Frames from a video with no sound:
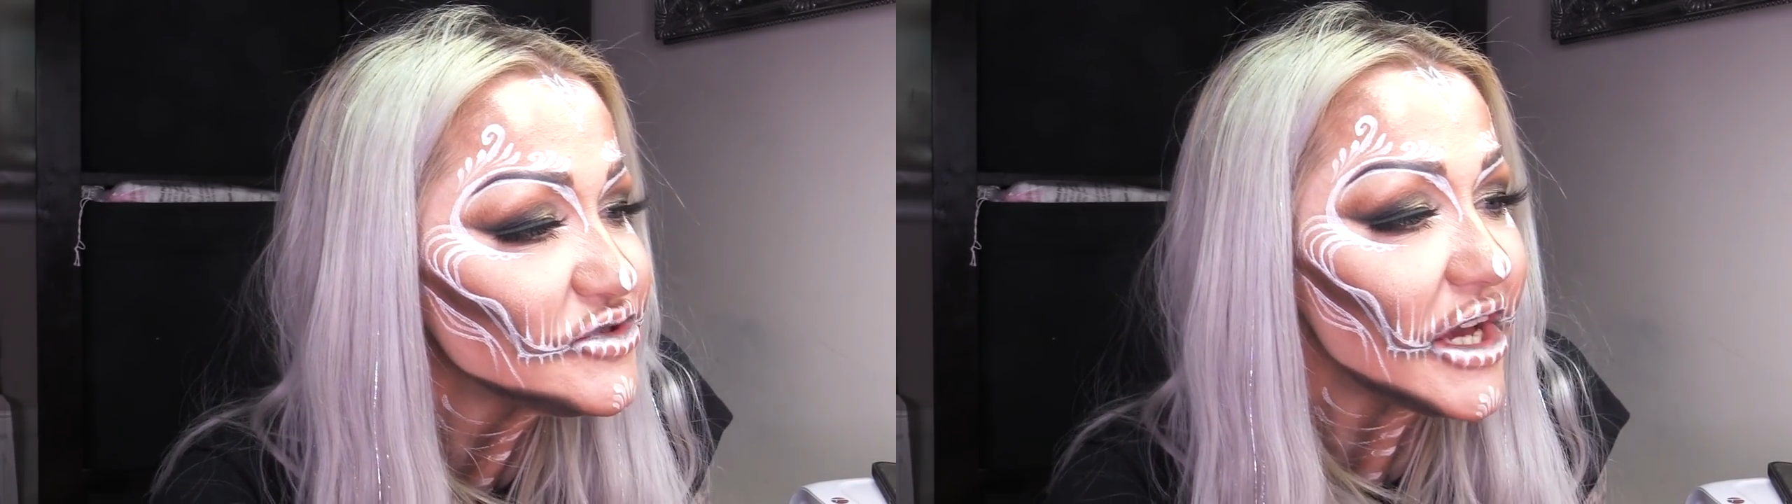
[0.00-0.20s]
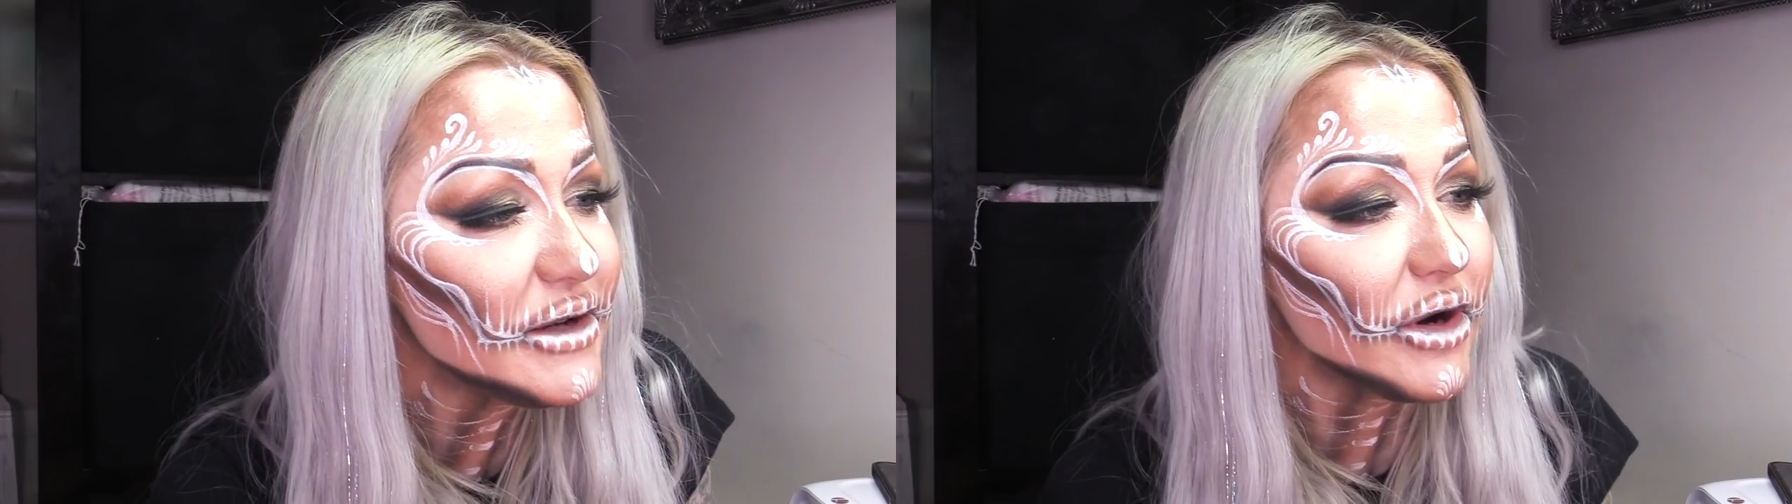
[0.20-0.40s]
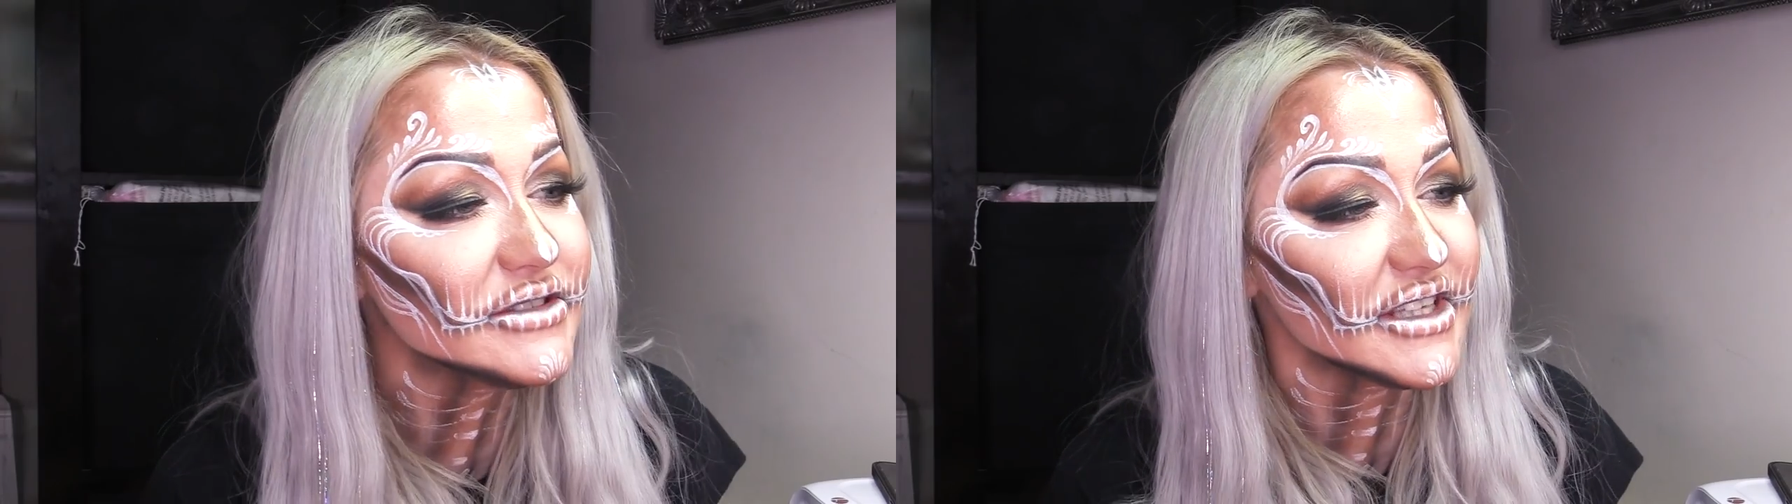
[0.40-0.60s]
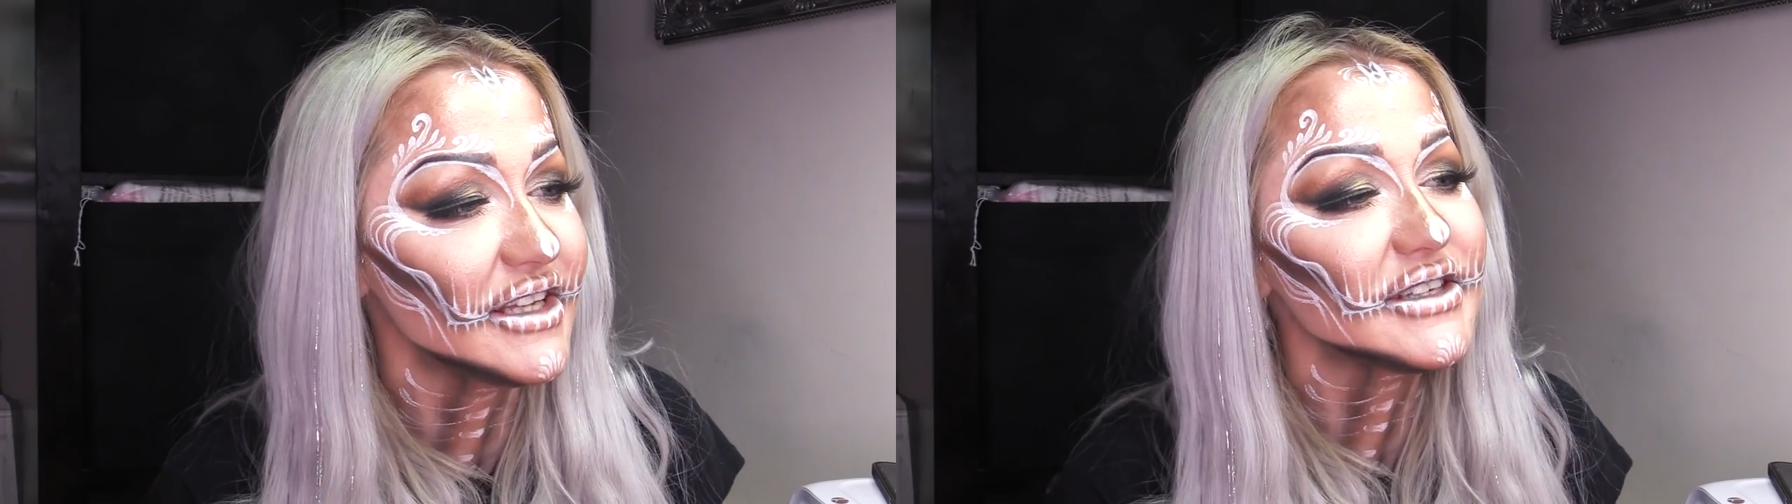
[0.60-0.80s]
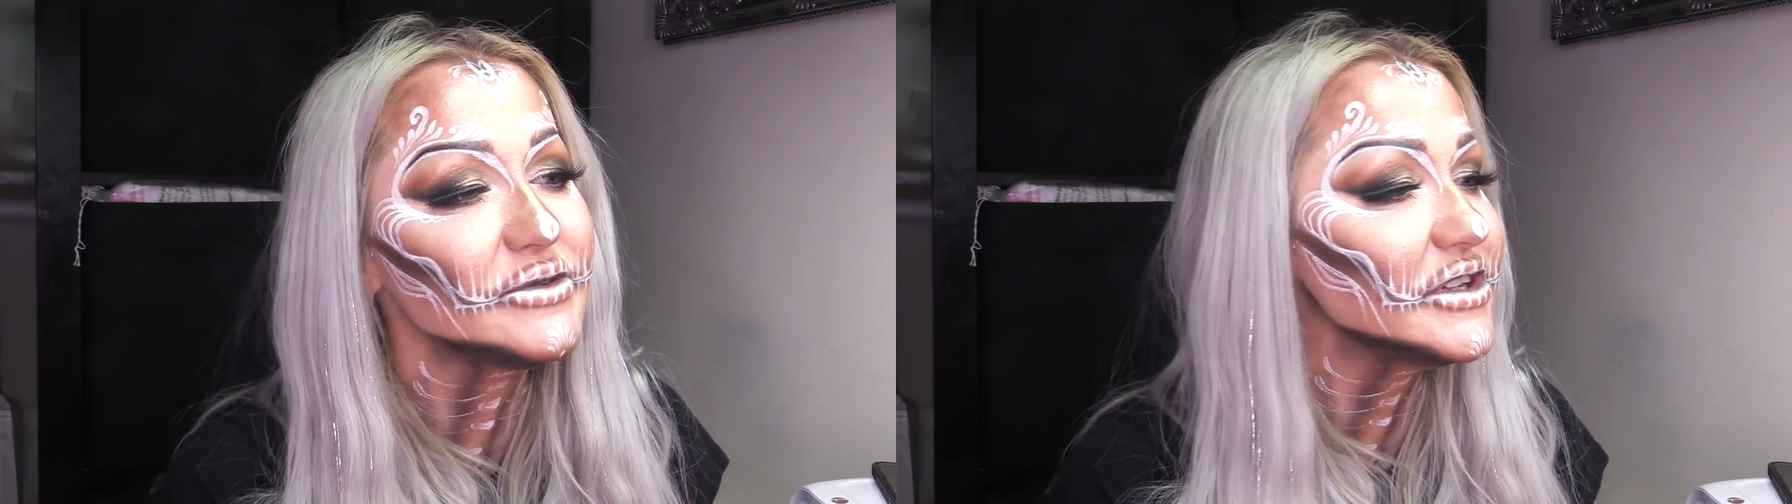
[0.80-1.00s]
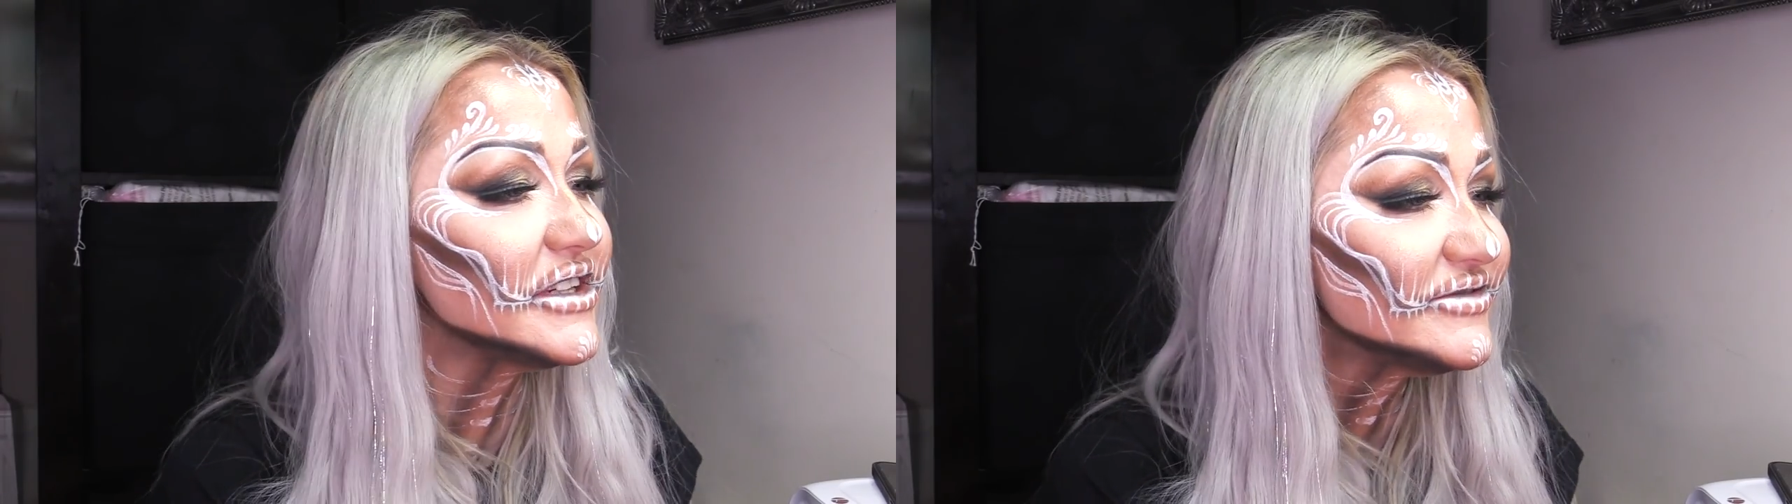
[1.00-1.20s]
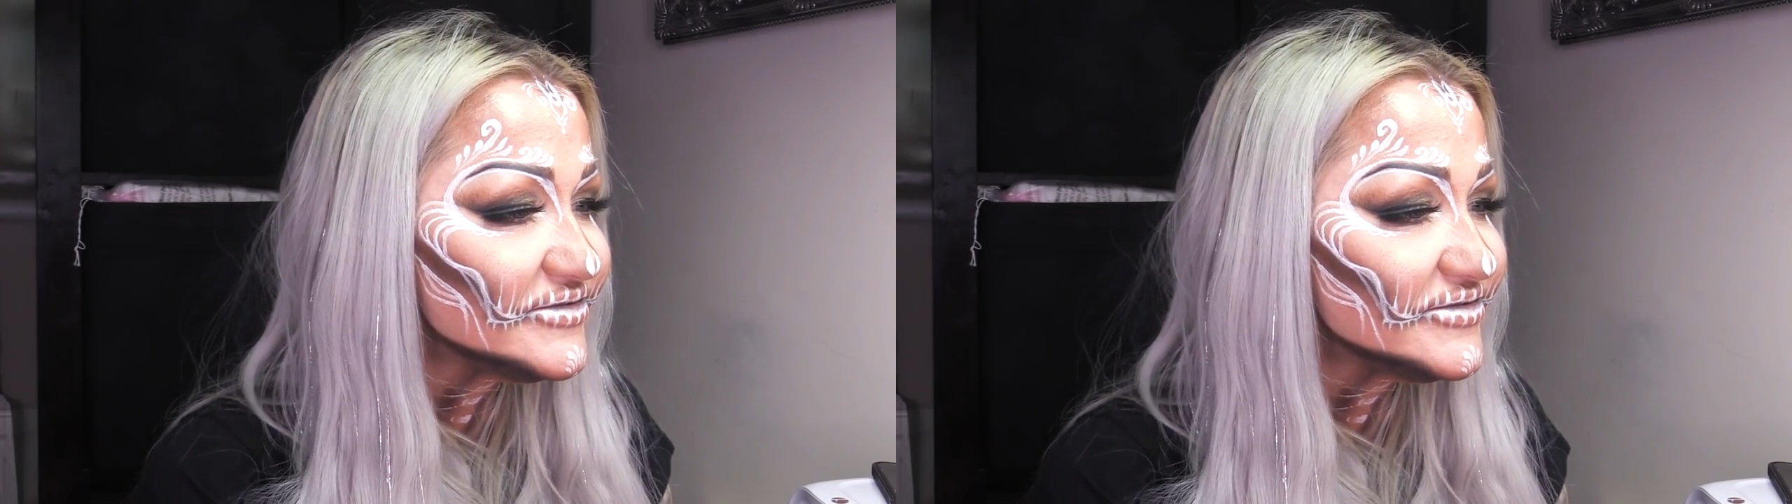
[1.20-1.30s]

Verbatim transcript: Jay wants that, don't you?